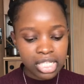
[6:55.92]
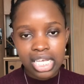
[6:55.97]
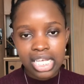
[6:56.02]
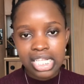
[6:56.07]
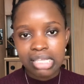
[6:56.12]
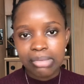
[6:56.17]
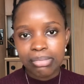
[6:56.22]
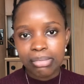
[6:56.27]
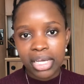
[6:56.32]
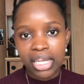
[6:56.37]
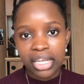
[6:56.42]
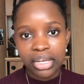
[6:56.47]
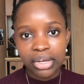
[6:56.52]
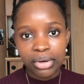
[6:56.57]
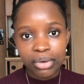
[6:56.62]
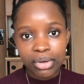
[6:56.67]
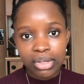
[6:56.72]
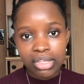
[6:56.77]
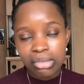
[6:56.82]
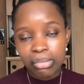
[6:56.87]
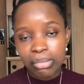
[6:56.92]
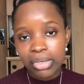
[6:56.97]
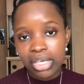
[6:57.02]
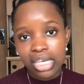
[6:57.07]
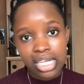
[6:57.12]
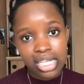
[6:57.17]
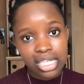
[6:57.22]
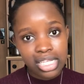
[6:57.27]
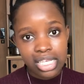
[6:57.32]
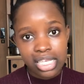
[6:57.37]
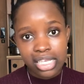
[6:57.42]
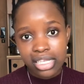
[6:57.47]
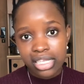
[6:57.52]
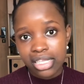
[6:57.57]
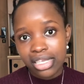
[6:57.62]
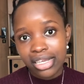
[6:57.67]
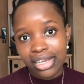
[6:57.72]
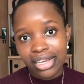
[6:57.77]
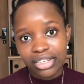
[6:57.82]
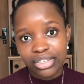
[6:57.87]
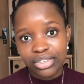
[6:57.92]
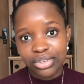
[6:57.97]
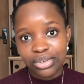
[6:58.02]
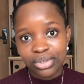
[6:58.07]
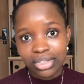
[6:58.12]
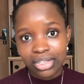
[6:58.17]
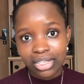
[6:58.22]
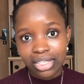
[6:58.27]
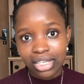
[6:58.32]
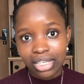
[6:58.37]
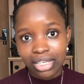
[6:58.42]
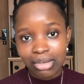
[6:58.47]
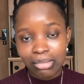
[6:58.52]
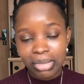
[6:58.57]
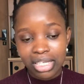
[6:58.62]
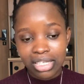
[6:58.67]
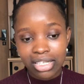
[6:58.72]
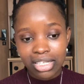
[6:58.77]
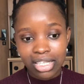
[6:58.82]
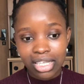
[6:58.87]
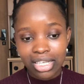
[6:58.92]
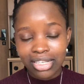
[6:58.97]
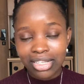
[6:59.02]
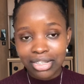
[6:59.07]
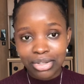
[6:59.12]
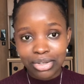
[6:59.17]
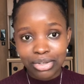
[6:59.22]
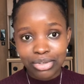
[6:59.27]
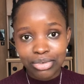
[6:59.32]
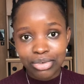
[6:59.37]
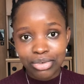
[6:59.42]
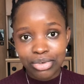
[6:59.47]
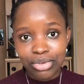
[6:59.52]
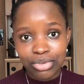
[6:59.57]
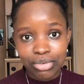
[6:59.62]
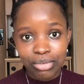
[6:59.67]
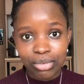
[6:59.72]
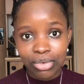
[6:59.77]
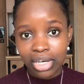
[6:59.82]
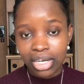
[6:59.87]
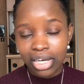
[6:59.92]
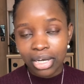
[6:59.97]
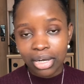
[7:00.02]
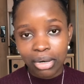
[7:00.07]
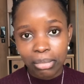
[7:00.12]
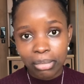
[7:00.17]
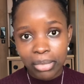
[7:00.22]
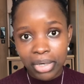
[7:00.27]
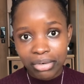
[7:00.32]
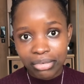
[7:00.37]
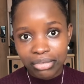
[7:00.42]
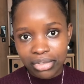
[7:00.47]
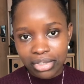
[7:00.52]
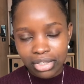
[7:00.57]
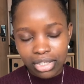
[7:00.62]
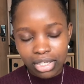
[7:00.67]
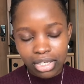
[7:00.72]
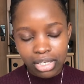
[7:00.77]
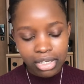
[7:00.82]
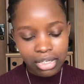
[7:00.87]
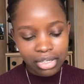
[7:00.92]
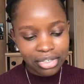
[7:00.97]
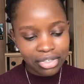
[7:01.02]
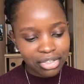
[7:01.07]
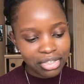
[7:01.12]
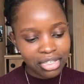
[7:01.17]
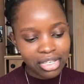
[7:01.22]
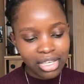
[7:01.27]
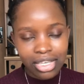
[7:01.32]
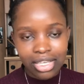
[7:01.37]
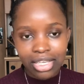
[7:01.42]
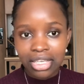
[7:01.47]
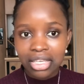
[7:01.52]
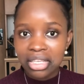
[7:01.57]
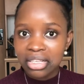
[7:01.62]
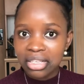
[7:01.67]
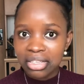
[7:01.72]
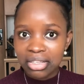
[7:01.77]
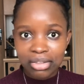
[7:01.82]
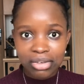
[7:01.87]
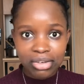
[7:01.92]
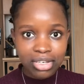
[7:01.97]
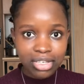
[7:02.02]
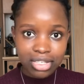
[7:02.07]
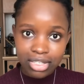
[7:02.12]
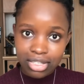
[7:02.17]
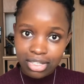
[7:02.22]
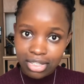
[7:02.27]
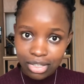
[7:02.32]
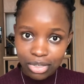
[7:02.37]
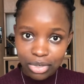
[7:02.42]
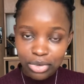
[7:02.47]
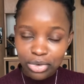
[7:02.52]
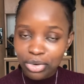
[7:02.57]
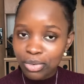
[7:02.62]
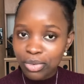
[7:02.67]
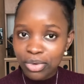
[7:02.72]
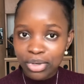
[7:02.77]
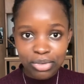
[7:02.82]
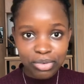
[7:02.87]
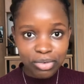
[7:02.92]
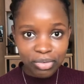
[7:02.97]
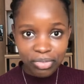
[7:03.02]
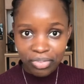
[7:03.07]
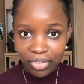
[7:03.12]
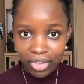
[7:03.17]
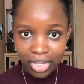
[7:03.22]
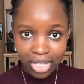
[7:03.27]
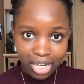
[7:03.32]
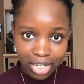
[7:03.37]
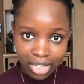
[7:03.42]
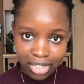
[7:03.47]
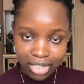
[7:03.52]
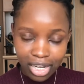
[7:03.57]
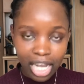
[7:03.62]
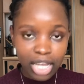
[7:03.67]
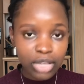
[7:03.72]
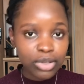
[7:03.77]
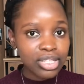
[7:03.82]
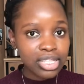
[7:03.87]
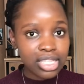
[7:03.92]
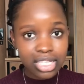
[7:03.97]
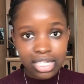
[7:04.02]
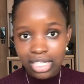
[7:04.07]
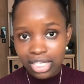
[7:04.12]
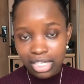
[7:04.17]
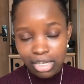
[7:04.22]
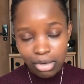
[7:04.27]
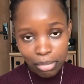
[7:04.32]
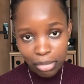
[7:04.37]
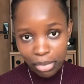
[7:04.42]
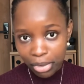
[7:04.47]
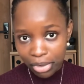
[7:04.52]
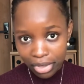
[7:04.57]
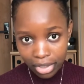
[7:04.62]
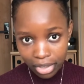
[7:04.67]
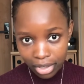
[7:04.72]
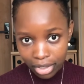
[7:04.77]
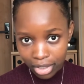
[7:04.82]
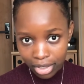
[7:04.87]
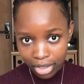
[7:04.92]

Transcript: it might not be as easy as you think. You might just easy not to go to work and come and read. Hey, it's not easy. You don't want to fail and you still need money.